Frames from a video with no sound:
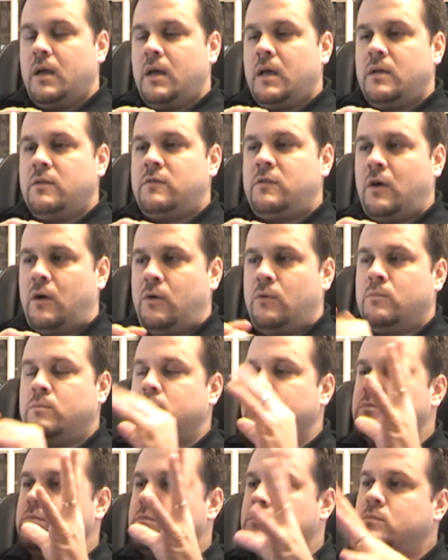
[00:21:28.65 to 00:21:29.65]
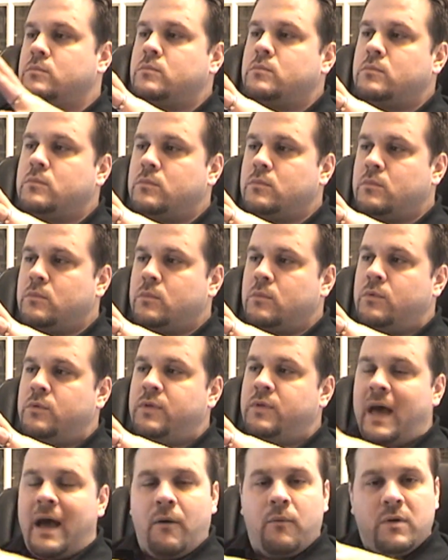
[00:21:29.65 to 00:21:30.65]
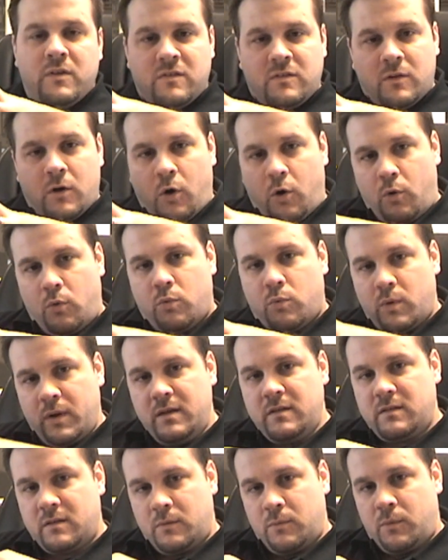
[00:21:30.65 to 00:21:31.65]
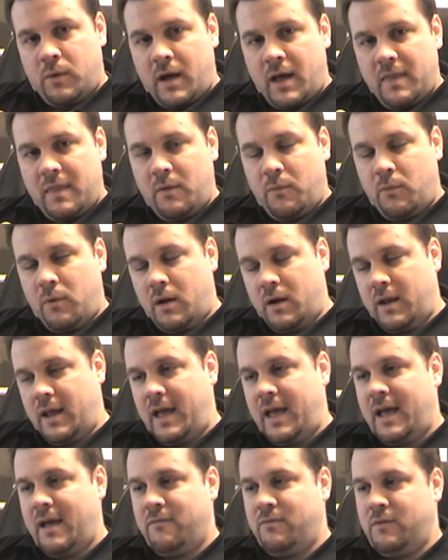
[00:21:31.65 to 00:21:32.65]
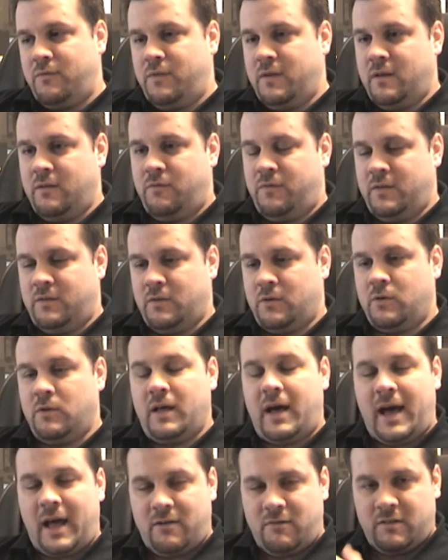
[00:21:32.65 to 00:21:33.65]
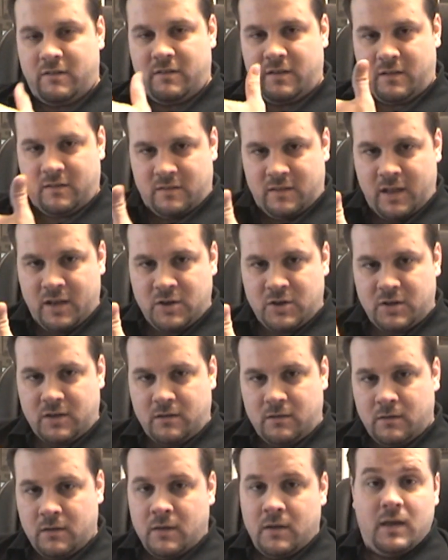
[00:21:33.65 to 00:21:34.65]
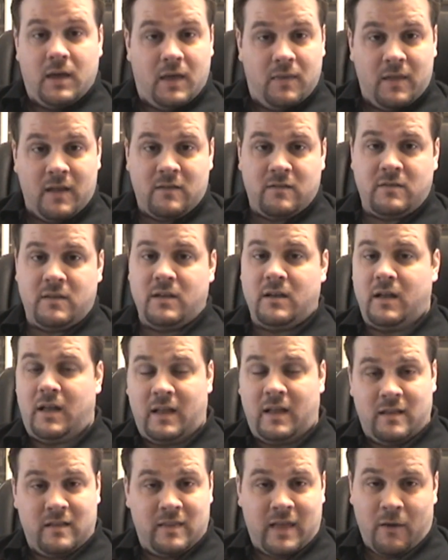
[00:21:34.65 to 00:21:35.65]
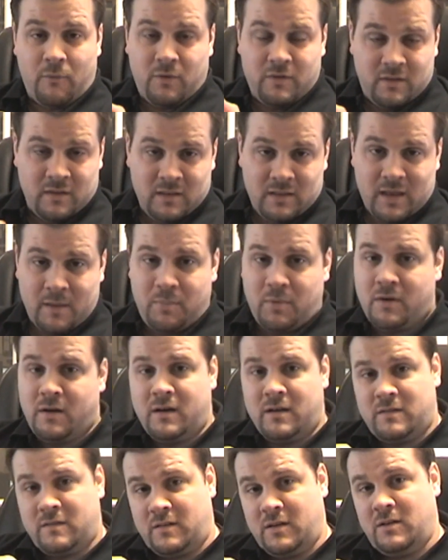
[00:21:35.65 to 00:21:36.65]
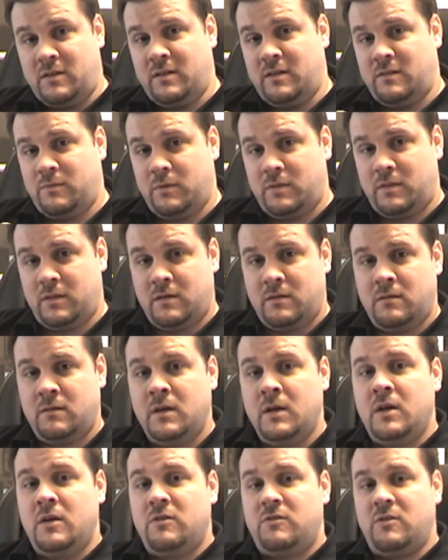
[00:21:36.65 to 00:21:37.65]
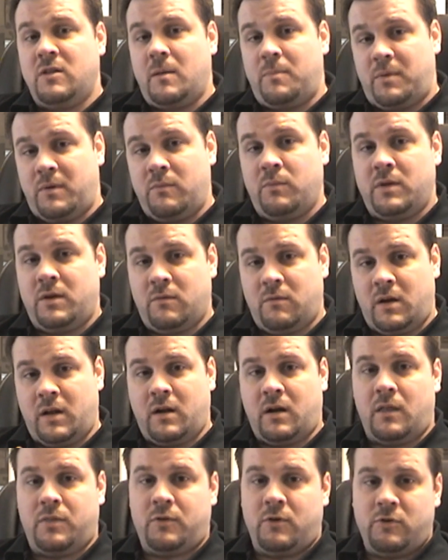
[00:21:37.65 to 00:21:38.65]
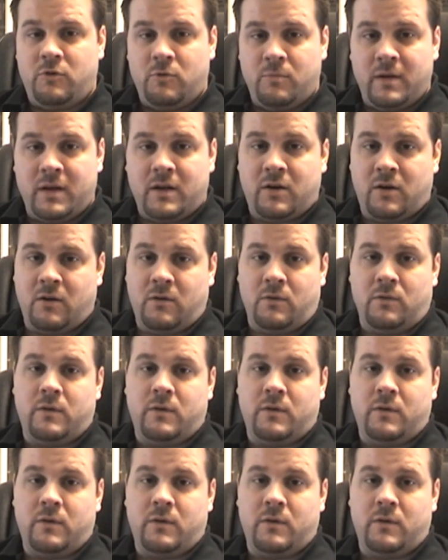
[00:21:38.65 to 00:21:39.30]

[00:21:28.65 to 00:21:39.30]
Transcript: So that was the whole reason why they wanted to have the physical address extension. And that was in Leopard, and it still is within Snow Leopard when you're running on a 32-bit kernel.